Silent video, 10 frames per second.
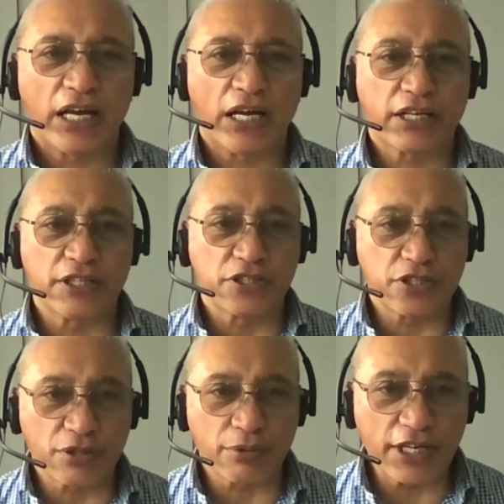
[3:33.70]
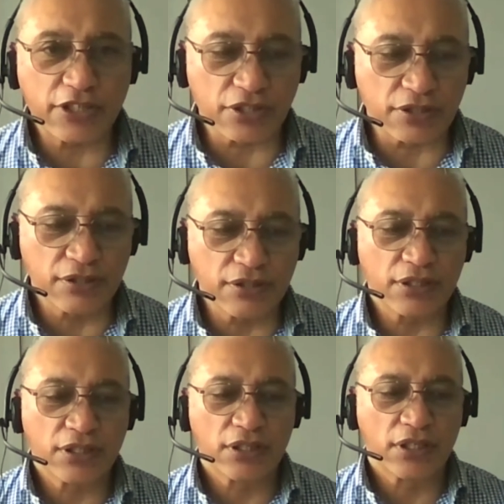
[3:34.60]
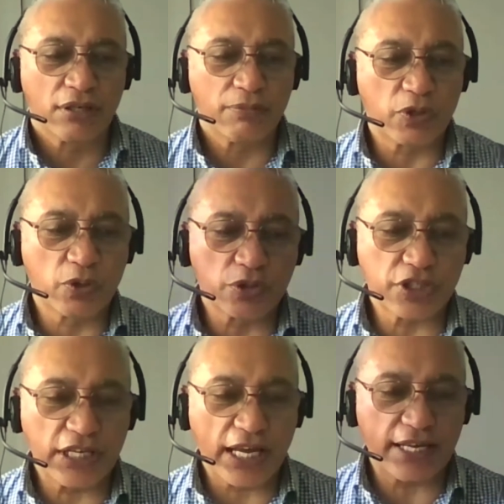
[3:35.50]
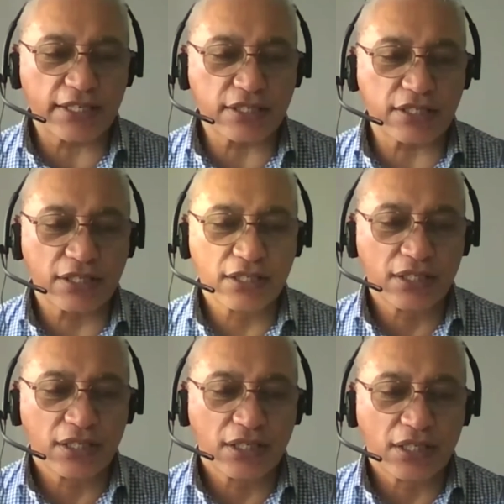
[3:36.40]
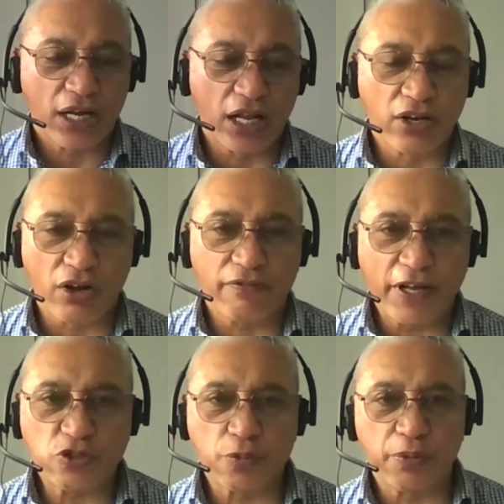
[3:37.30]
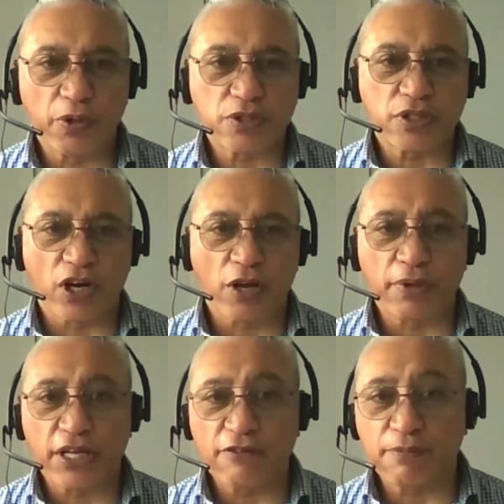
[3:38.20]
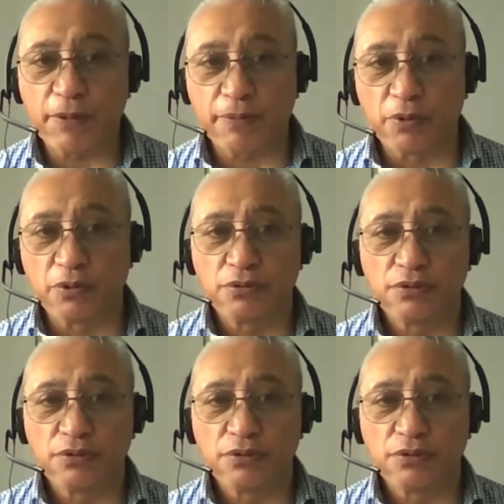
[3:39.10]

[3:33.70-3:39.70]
consideration because she has a lot of attributes that I believe people